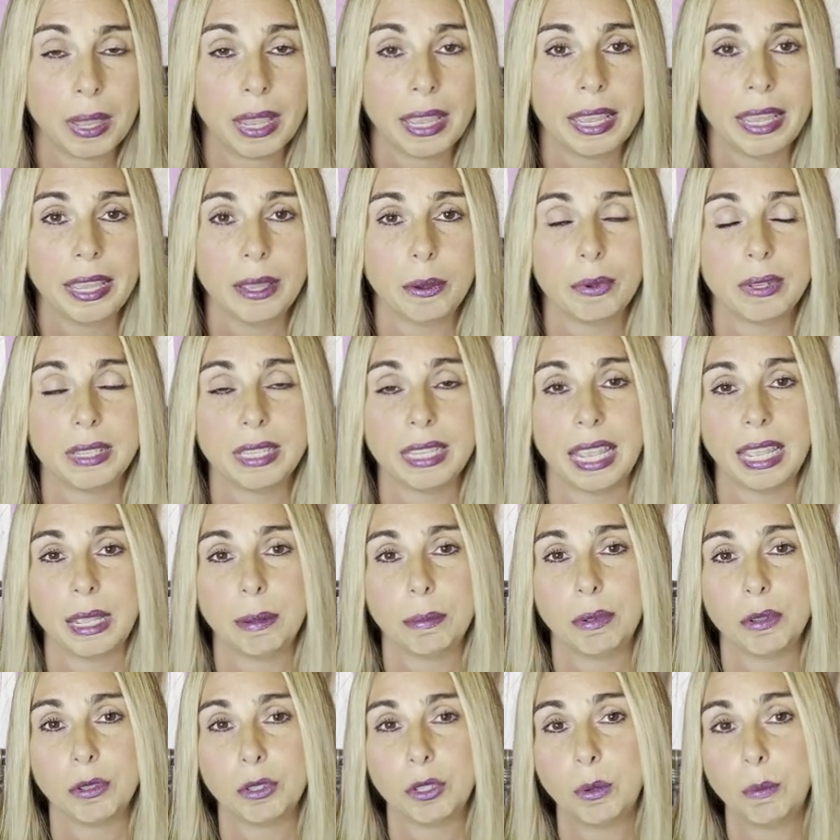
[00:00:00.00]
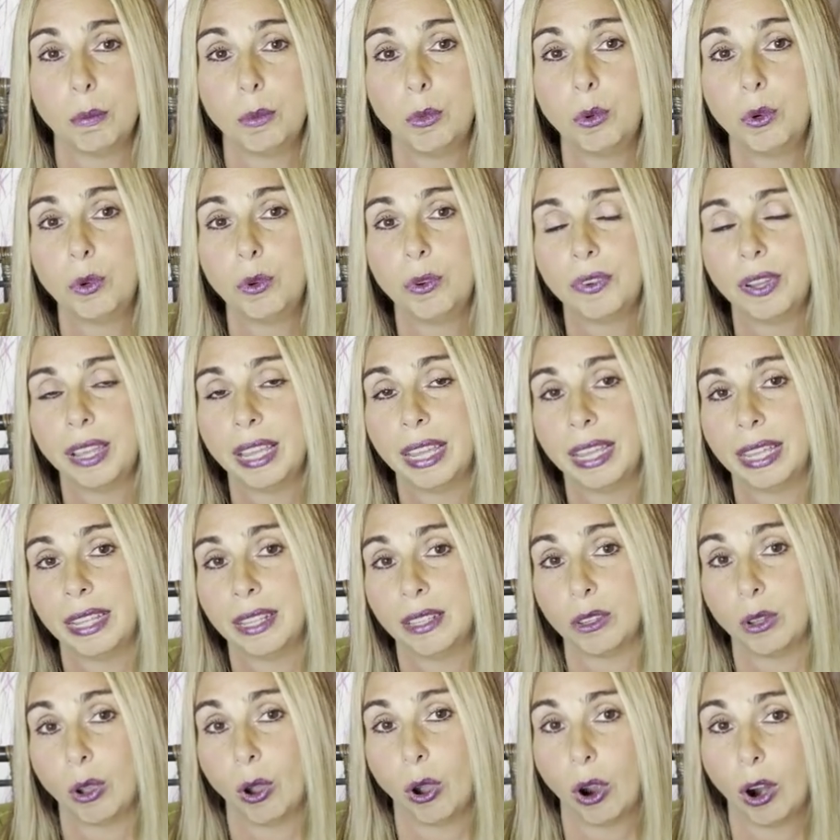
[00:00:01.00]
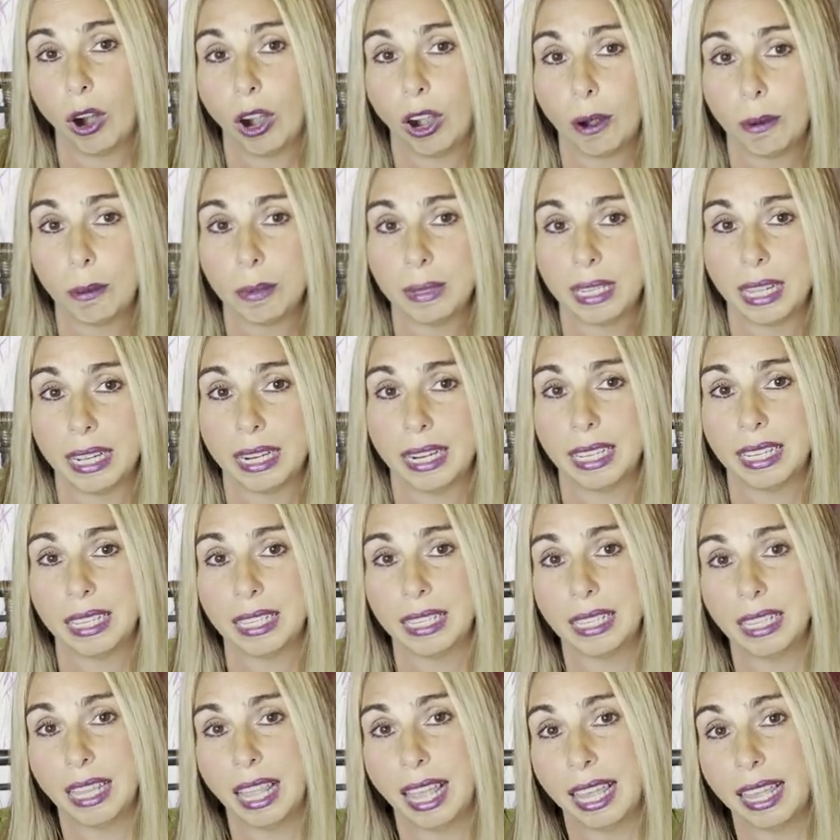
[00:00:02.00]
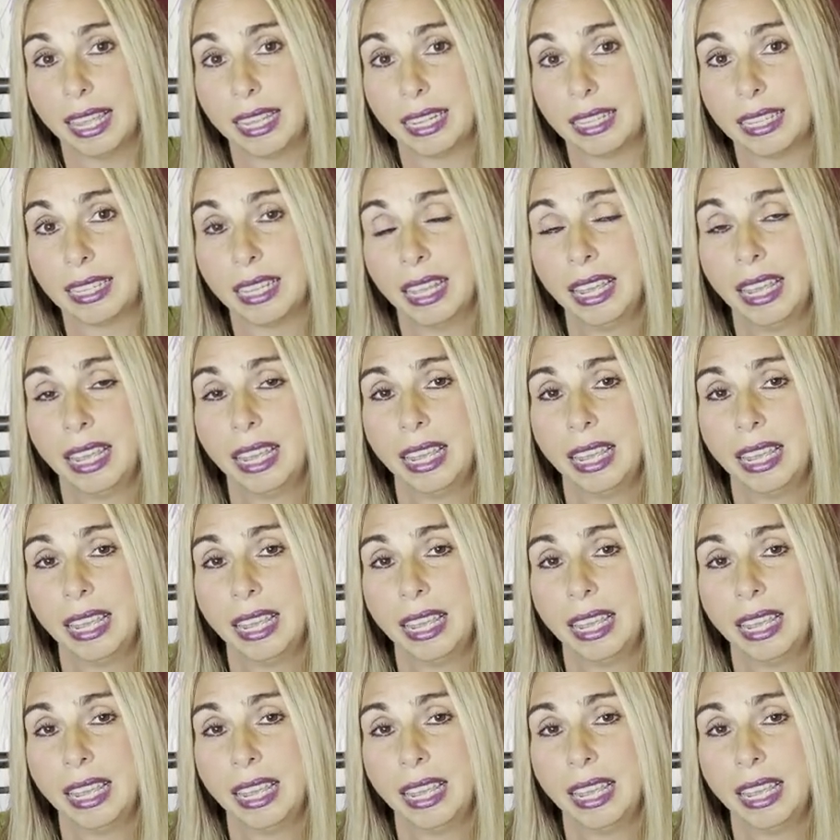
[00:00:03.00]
He was able to move his arms and his legs.